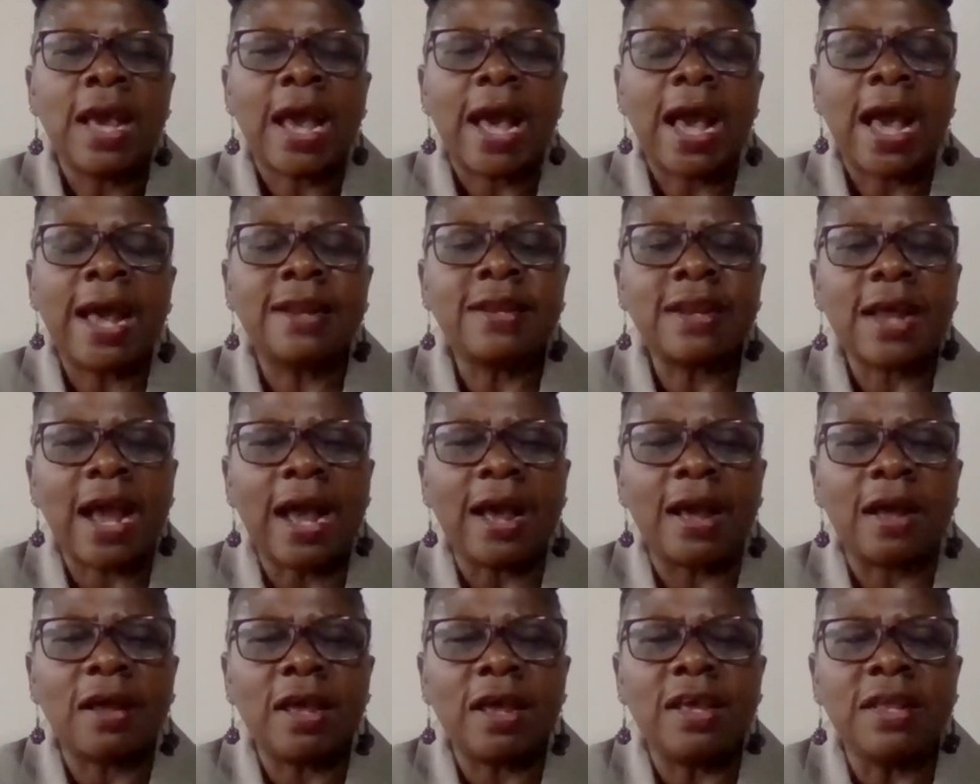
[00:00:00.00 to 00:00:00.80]
And
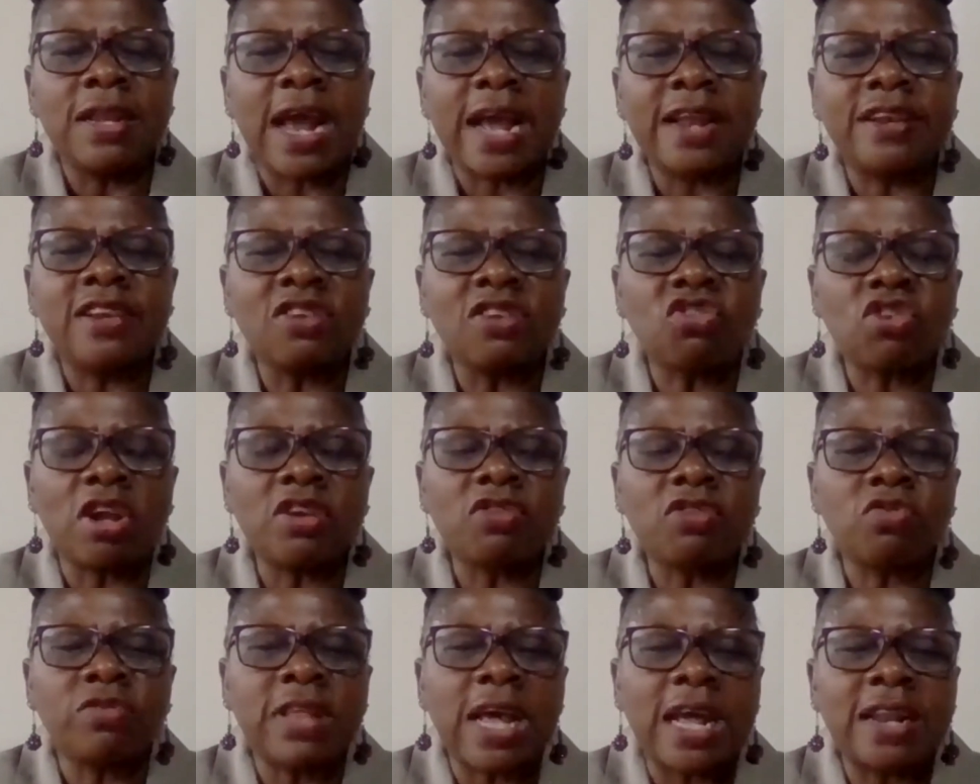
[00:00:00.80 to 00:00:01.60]
in addition
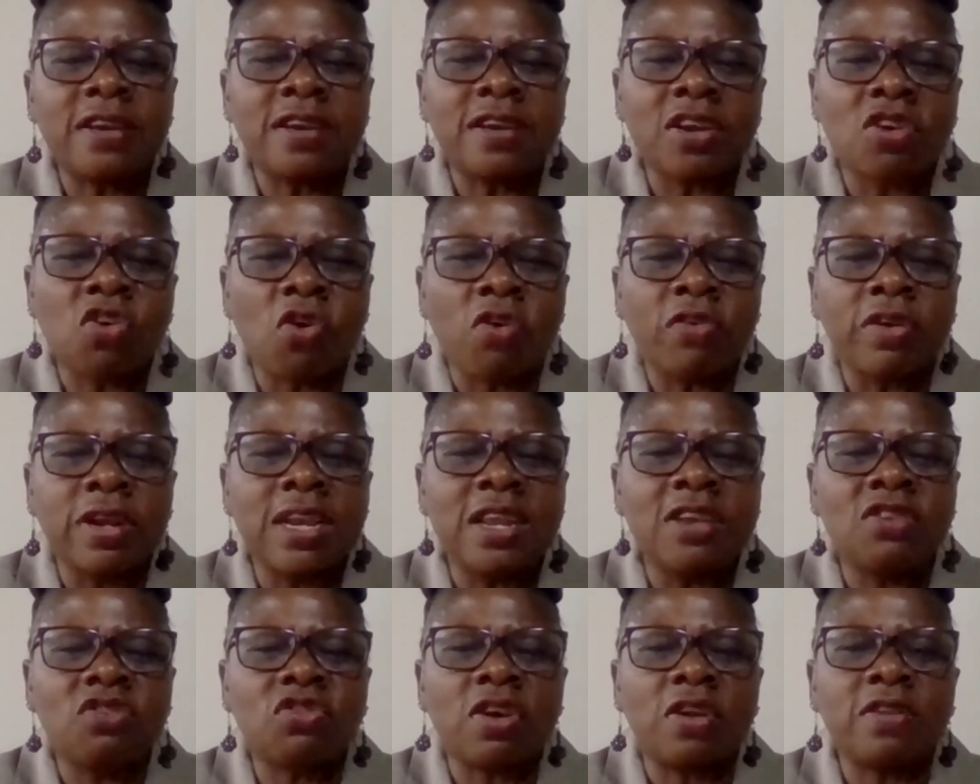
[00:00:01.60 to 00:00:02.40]
to that
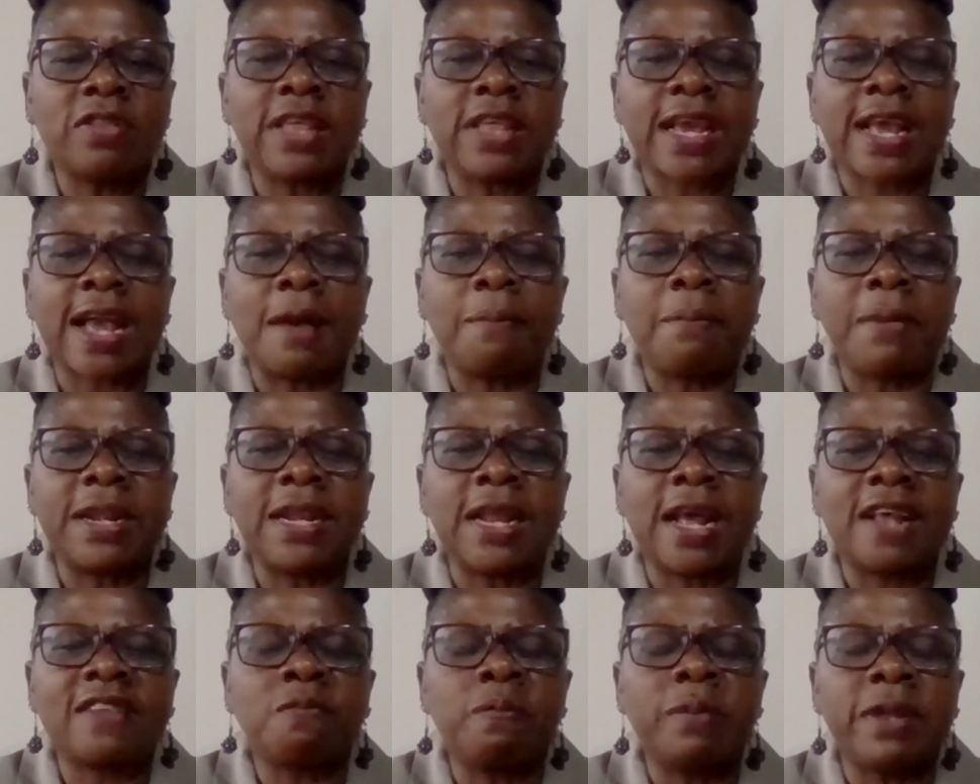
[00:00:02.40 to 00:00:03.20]
recognition, the company
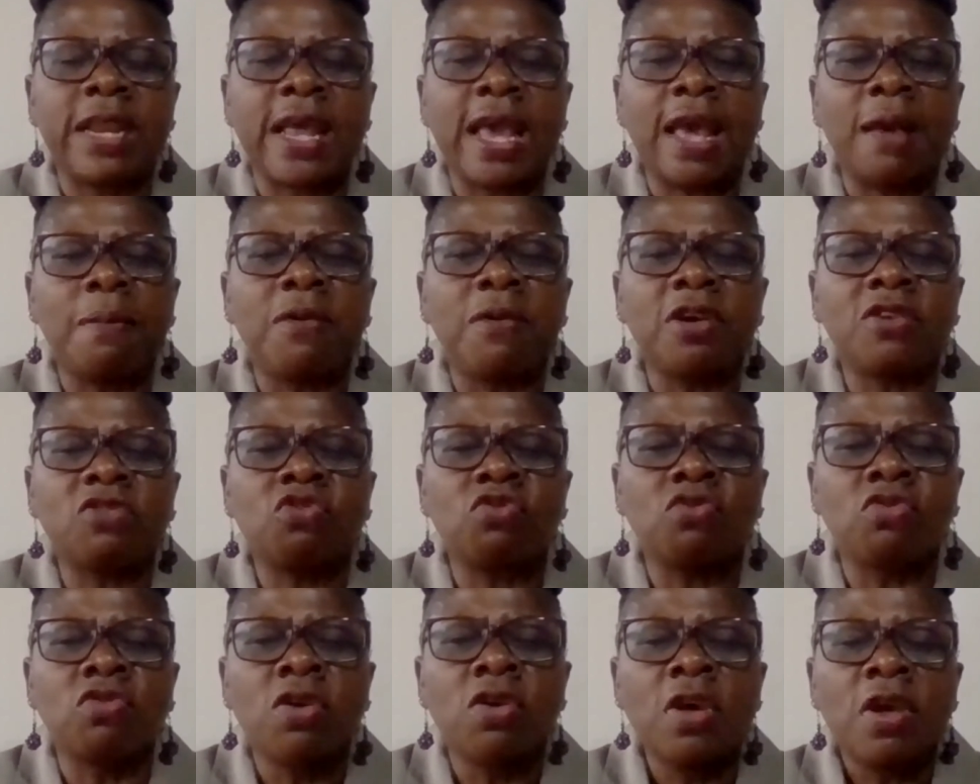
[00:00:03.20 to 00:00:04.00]
has been able
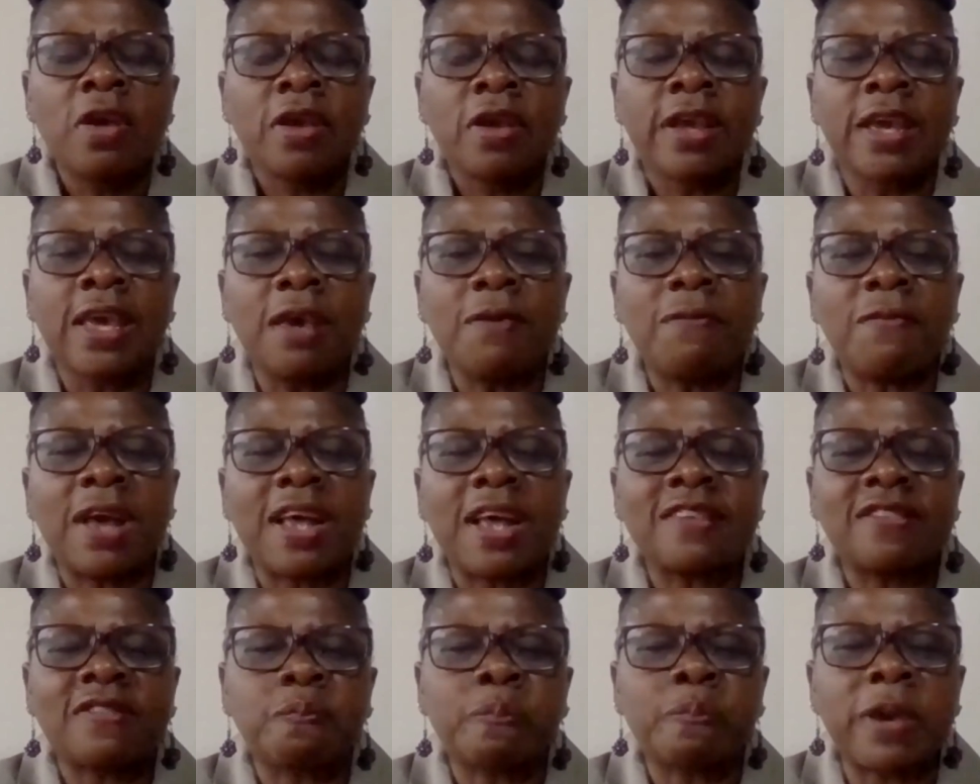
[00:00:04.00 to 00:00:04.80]
to give
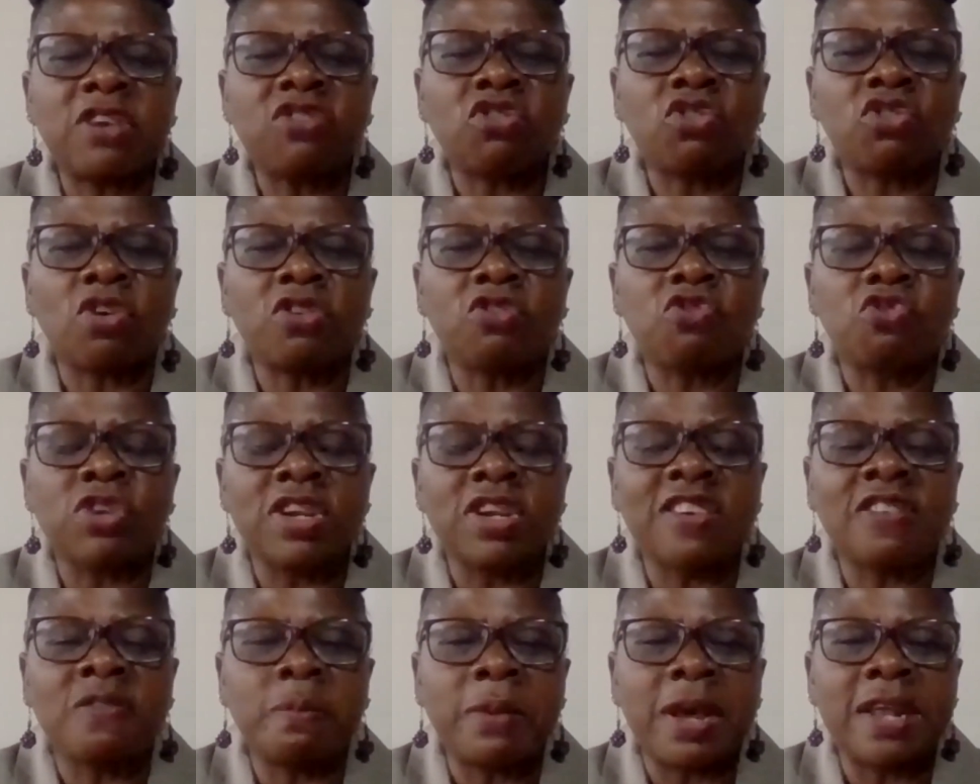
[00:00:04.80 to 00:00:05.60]
us special
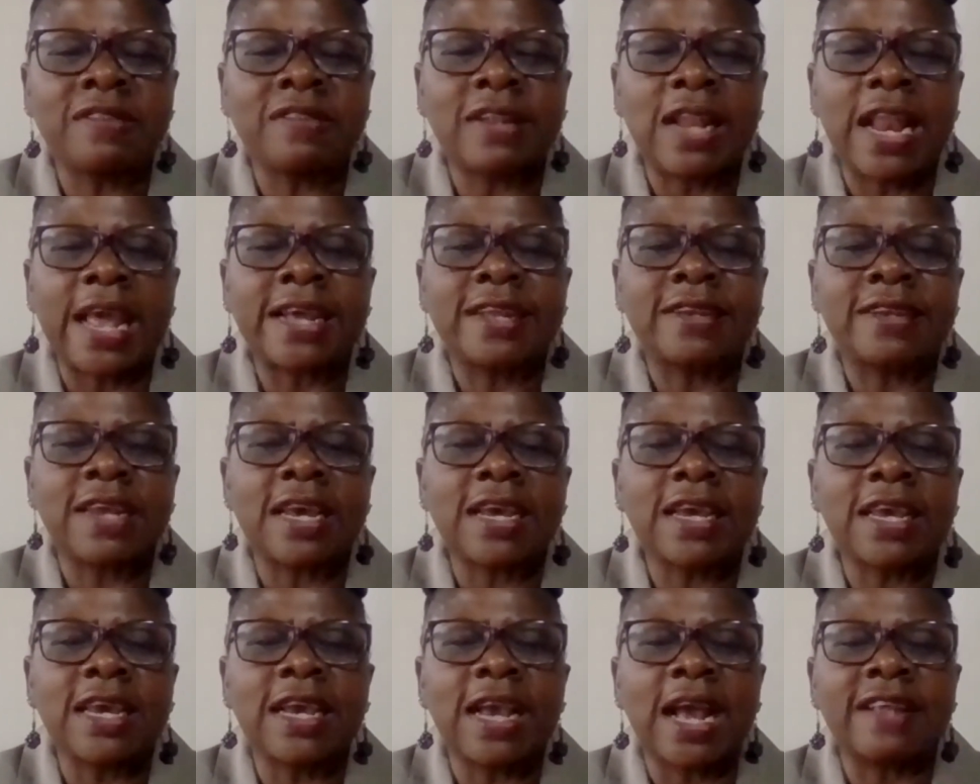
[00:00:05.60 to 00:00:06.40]
treatments, like
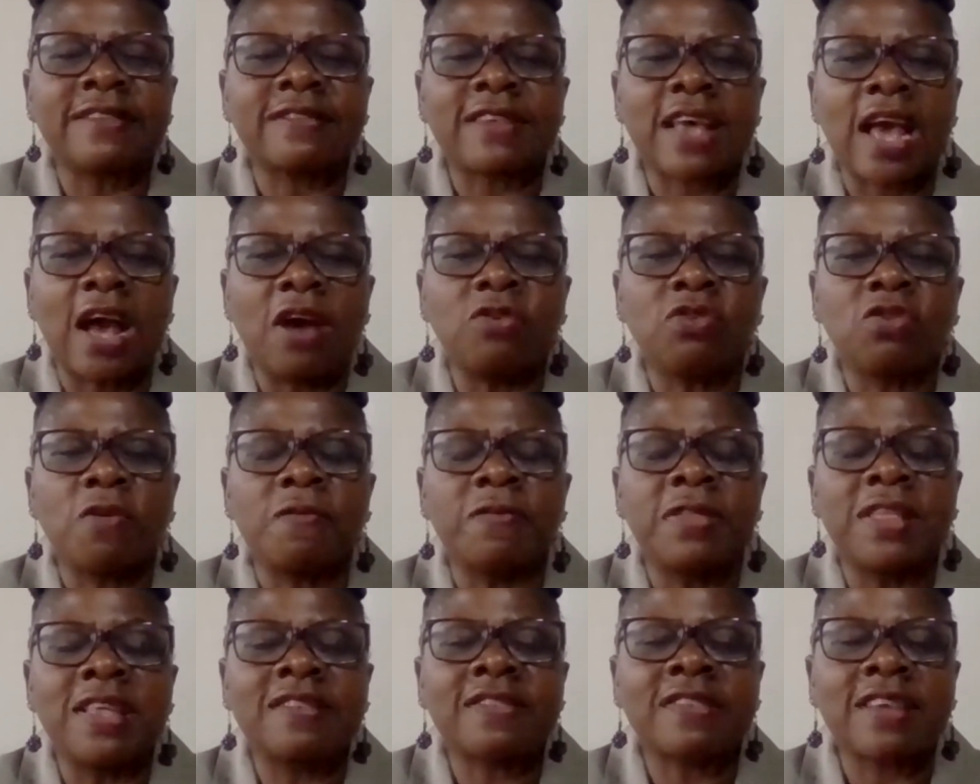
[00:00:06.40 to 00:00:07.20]
taking us out
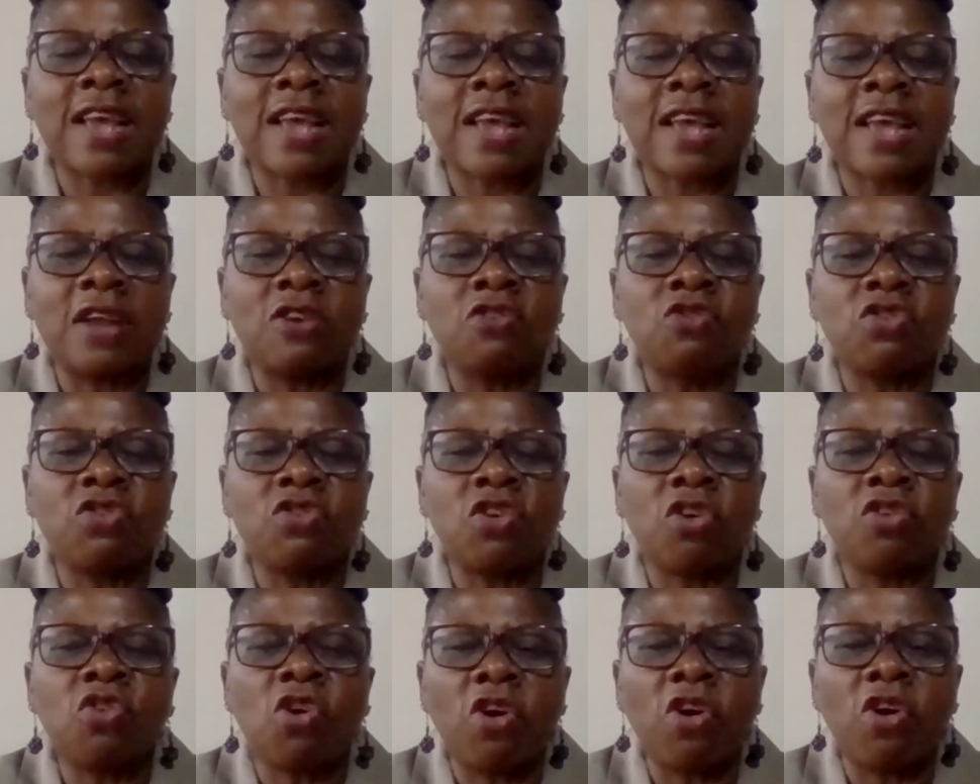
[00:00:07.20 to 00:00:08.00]
of this country
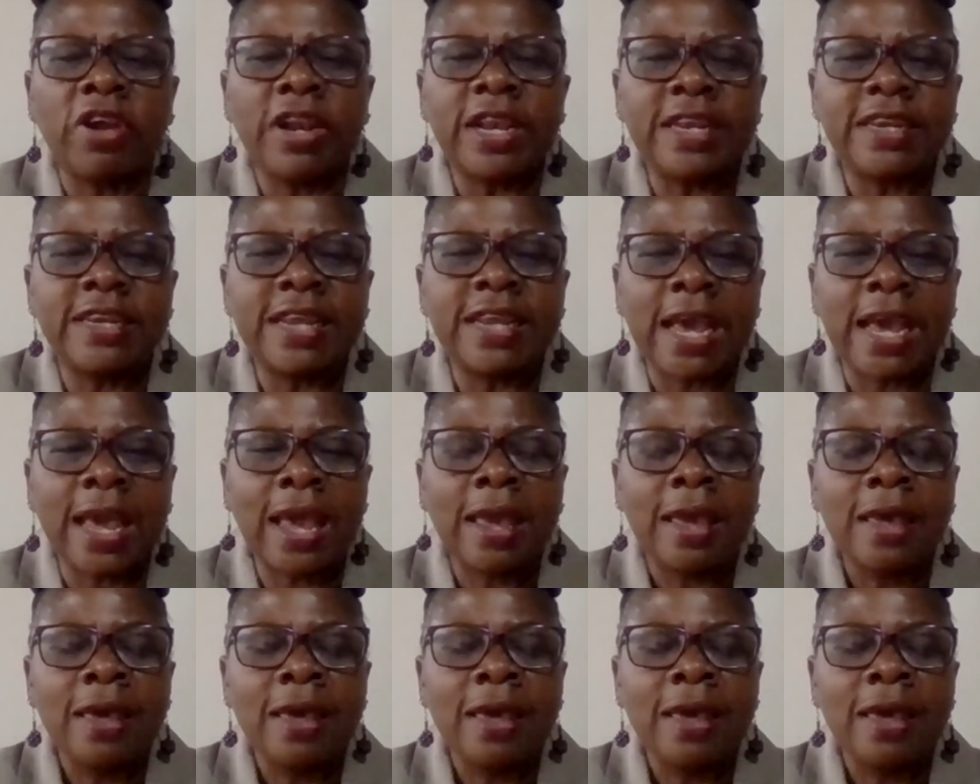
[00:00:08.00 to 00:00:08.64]
on holiday.